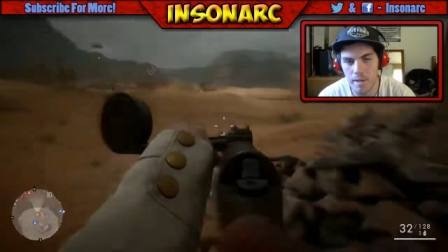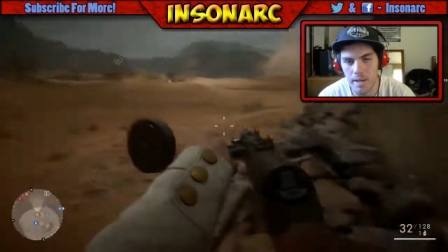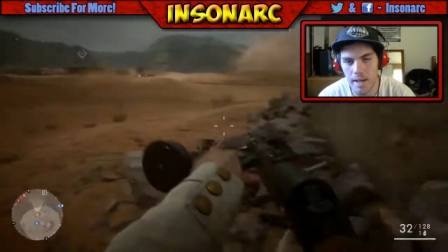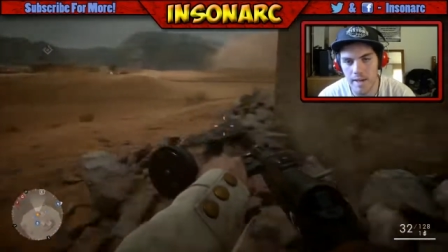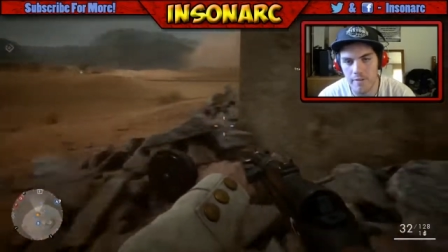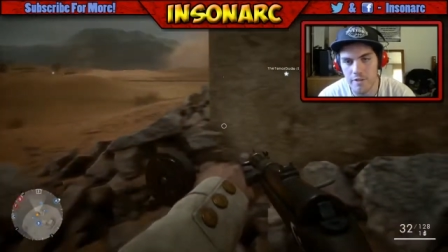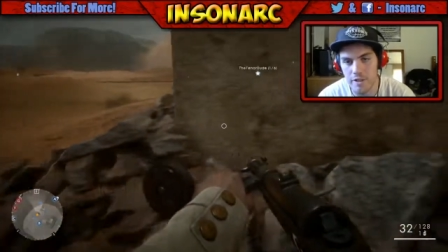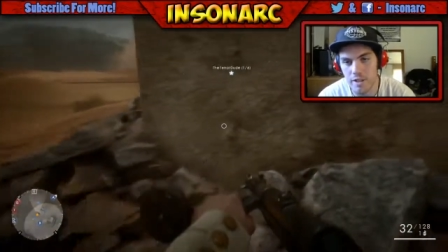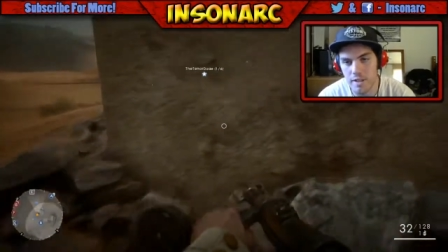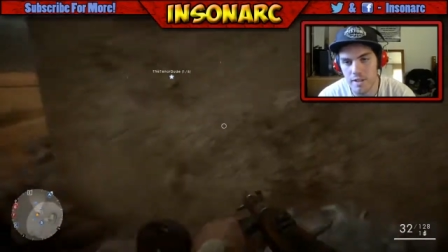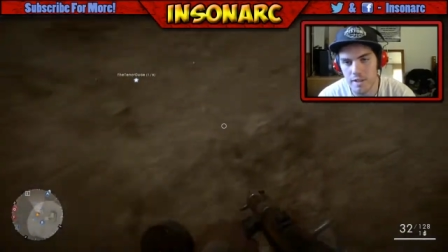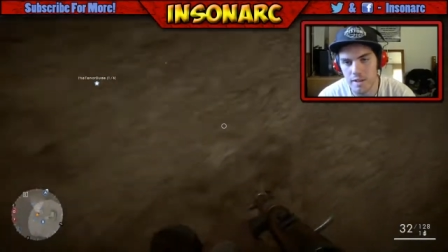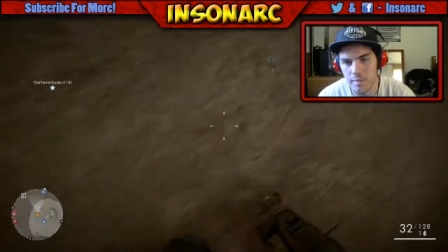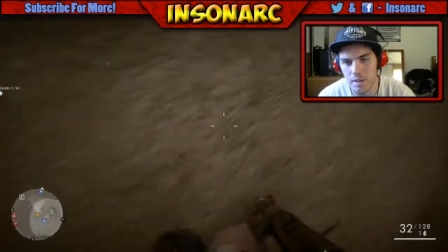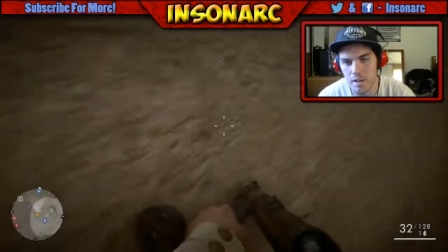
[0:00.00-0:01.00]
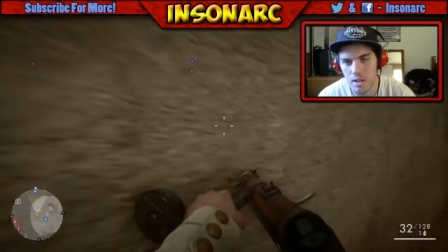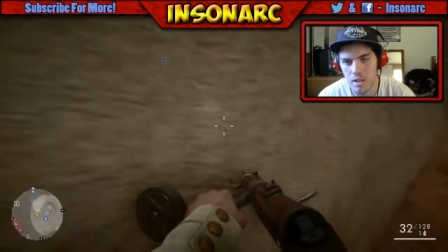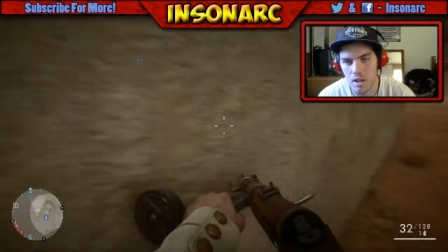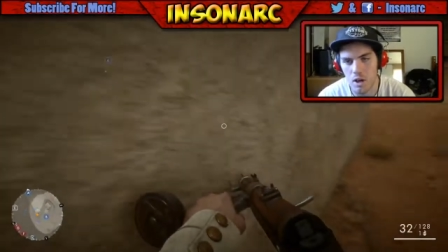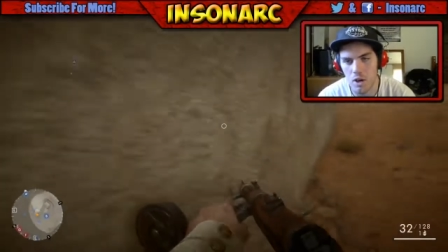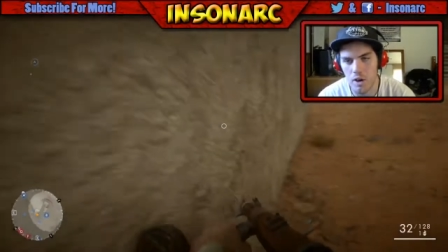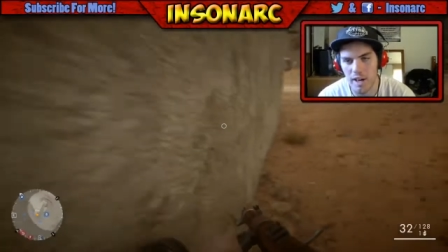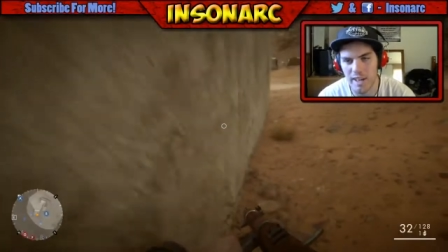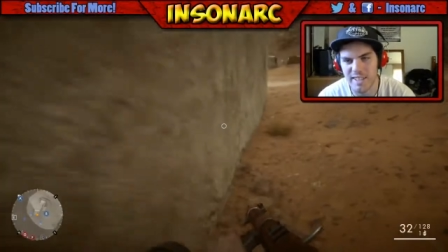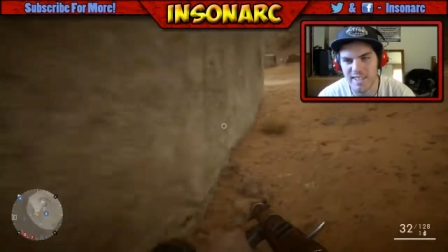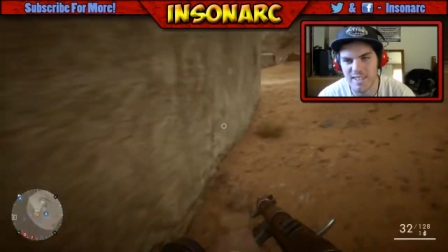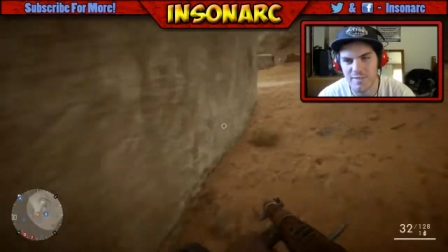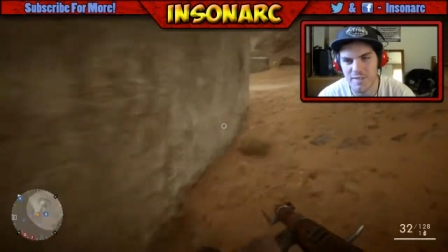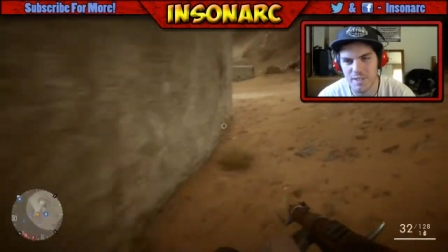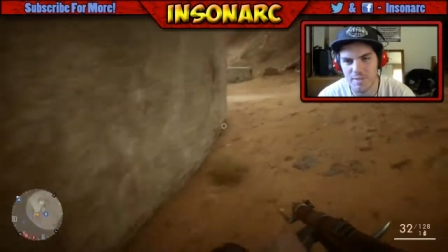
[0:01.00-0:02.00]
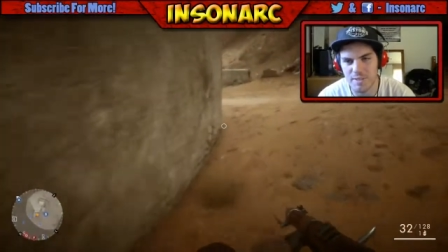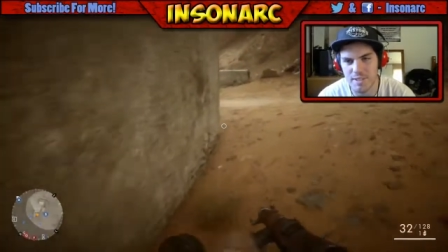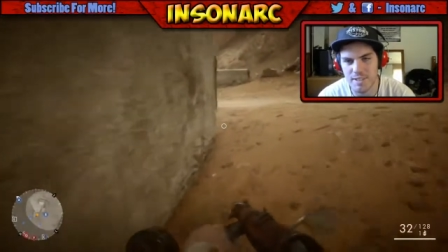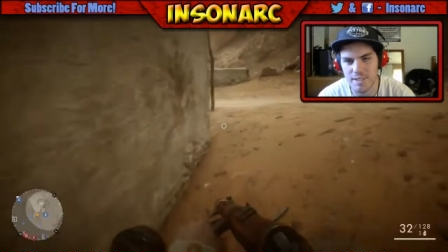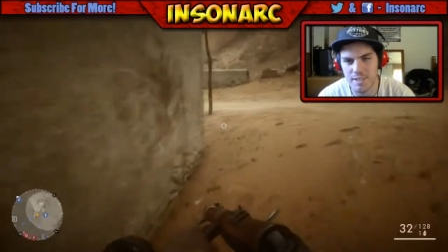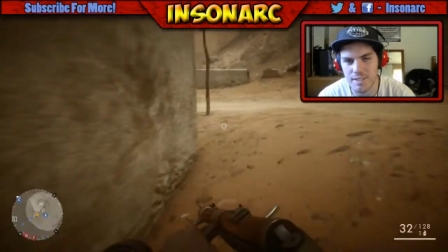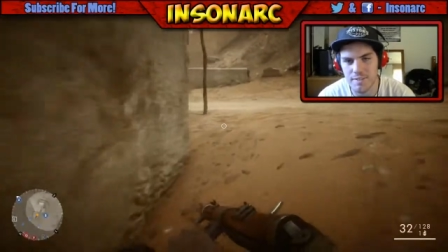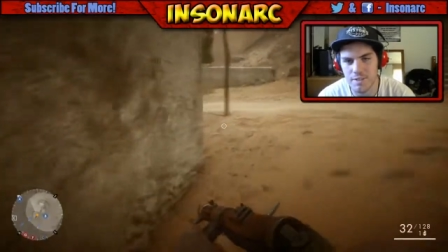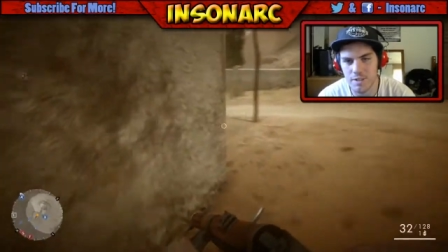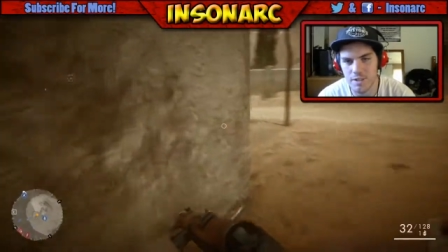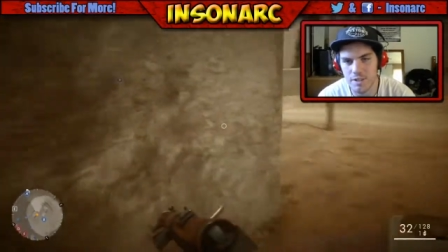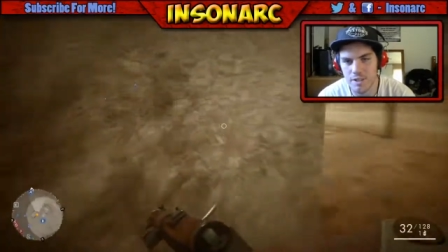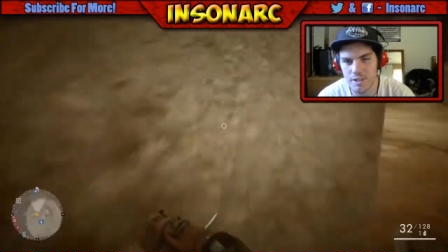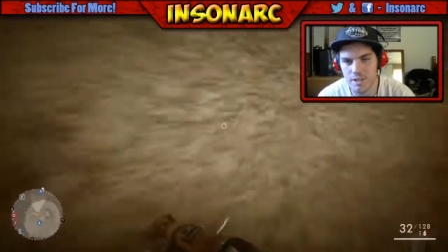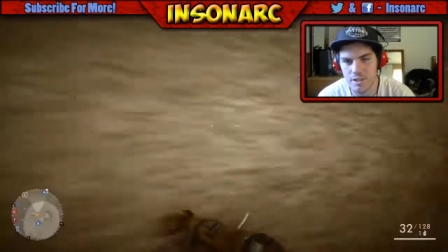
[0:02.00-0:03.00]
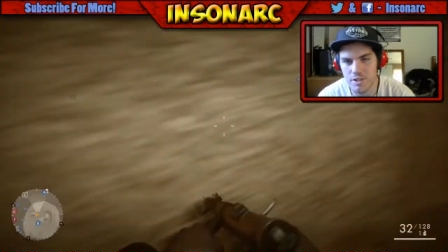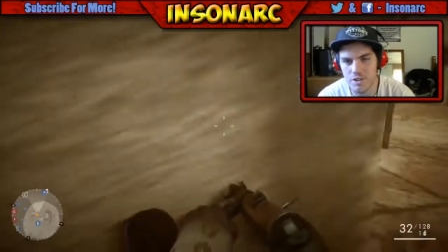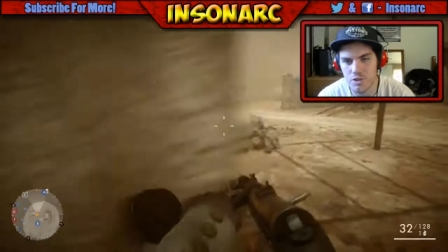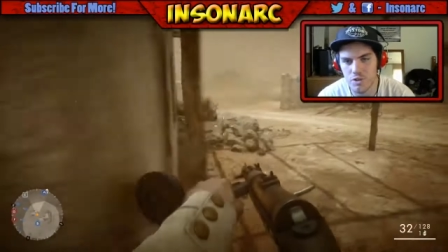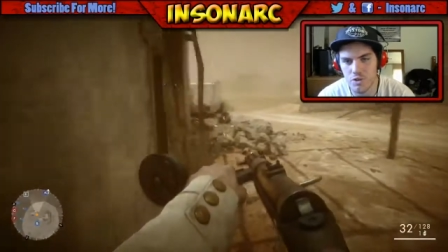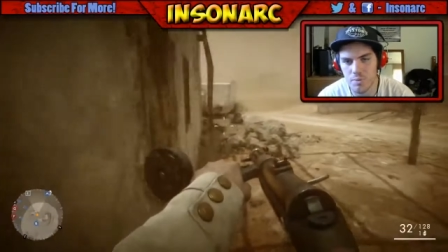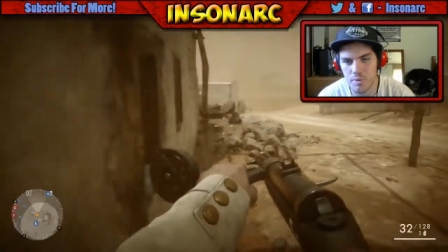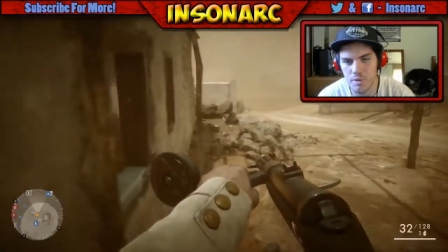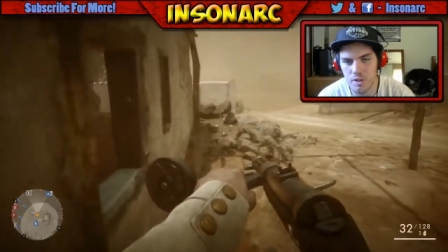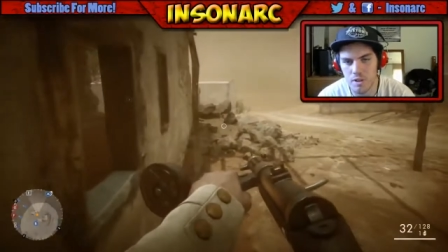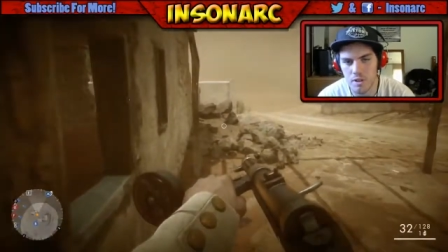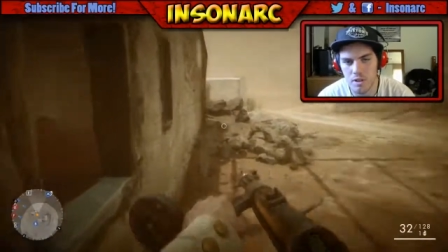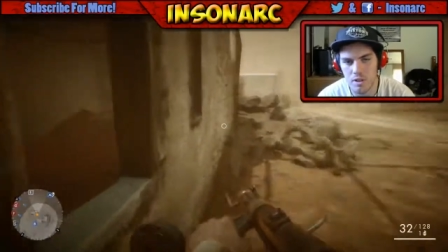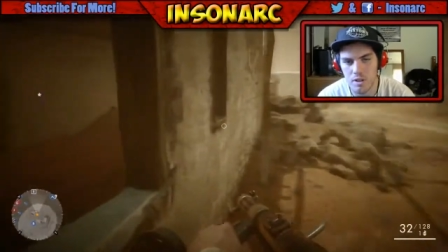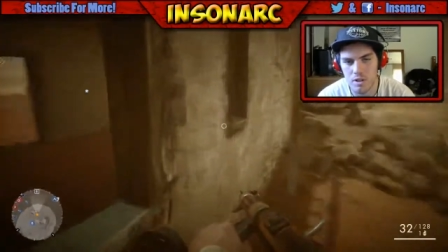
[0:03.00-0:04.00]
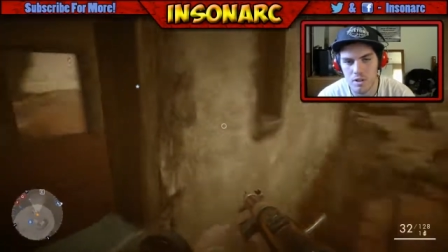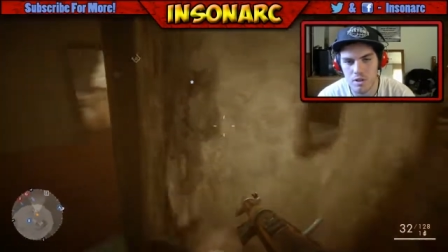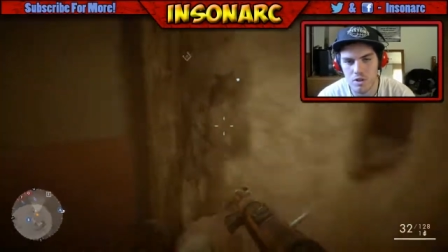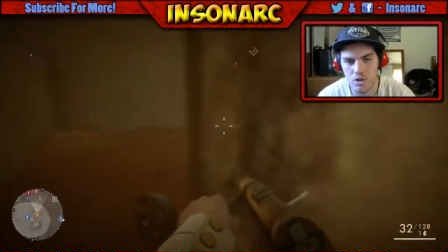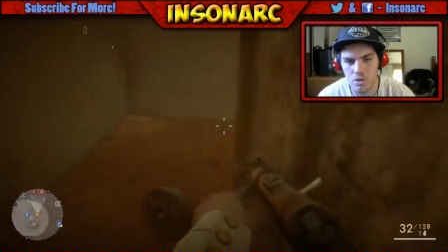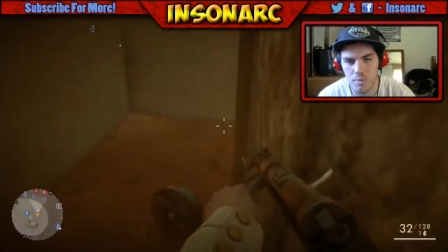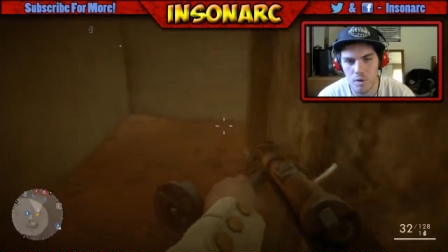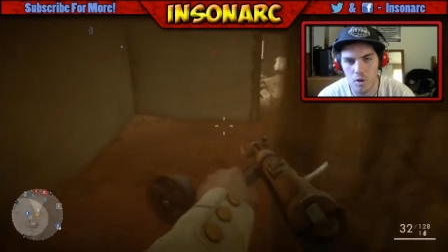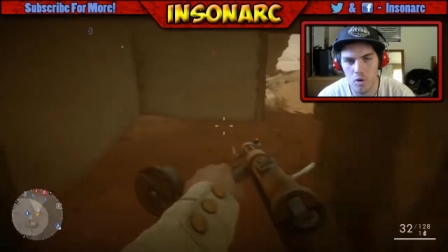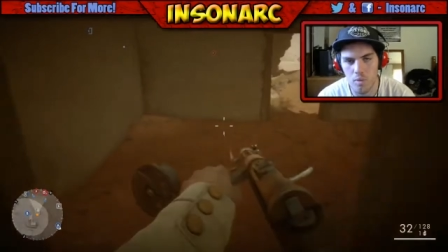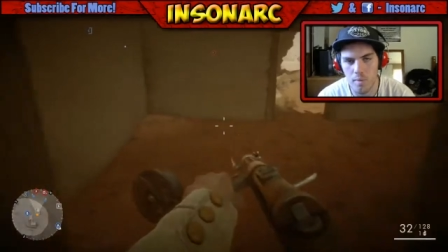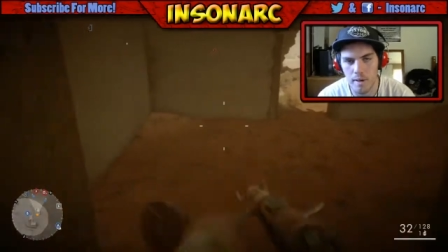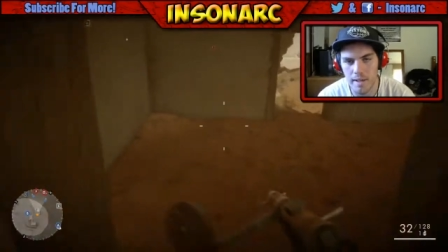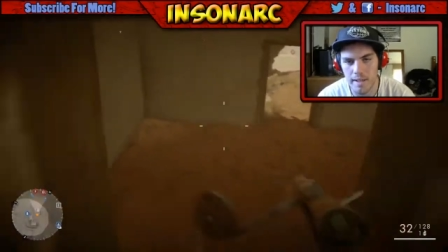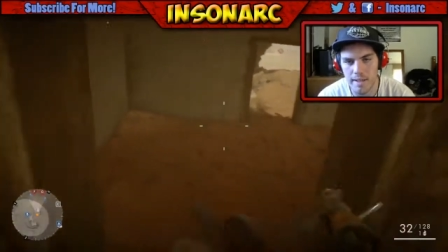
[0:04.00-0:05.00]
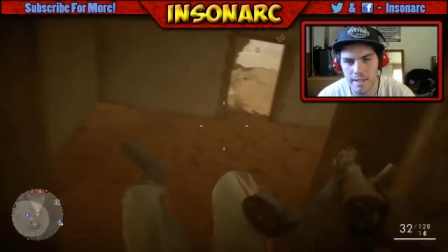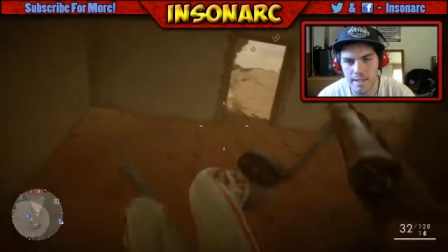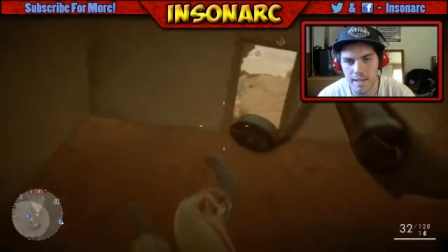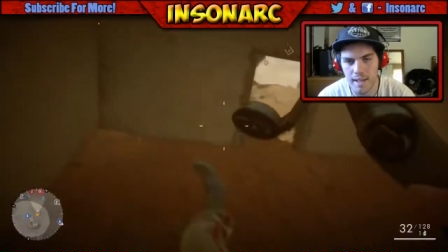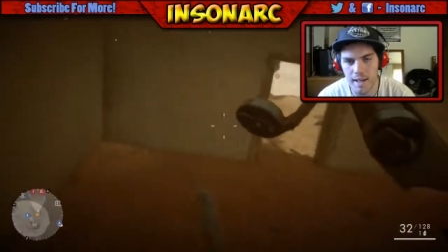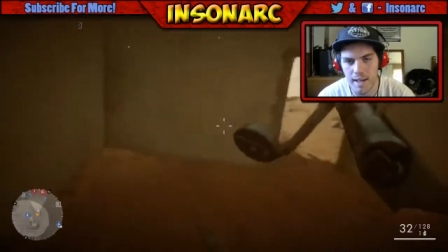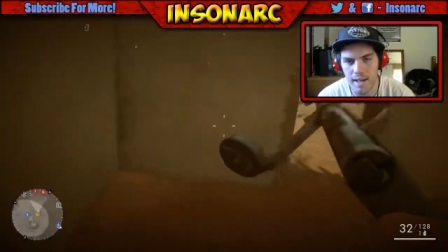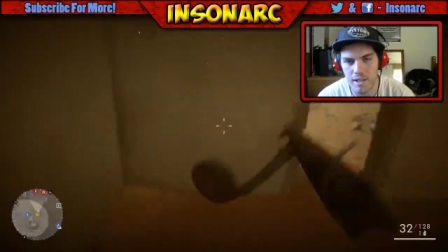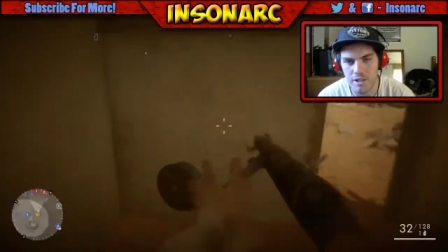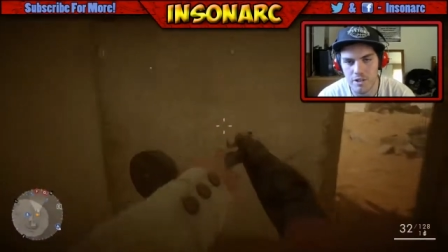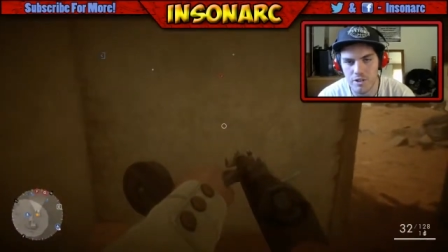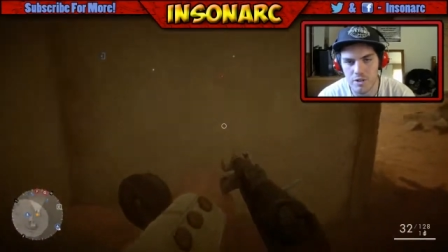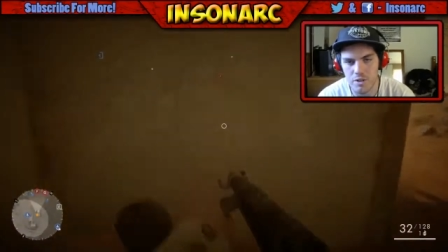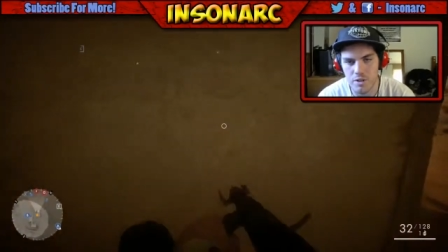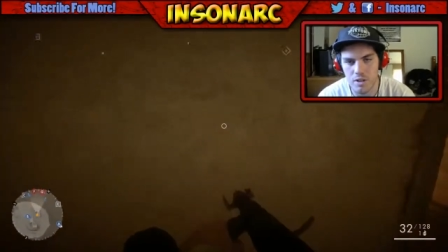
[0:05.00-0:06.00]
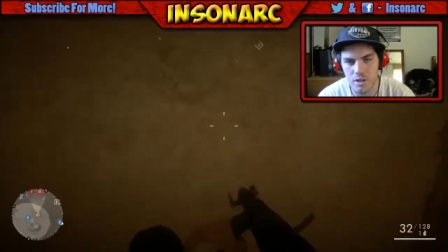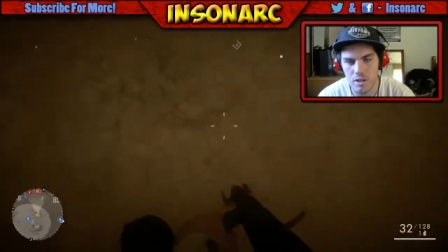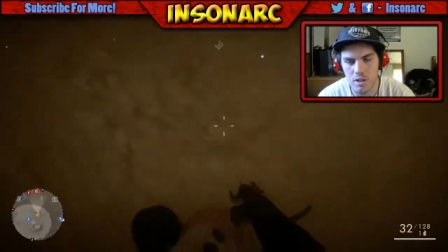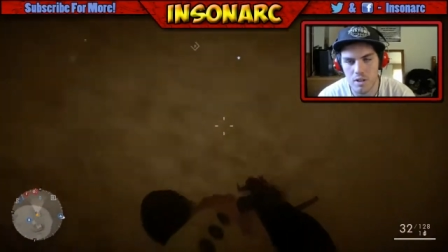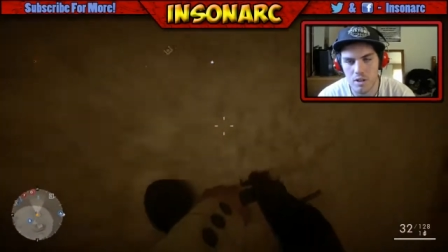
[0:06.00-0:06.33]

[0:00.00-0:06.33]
I mean, I haven't done anything, but alright, I need to fix my sensitivity. This is super, super, oh my gosh, dude.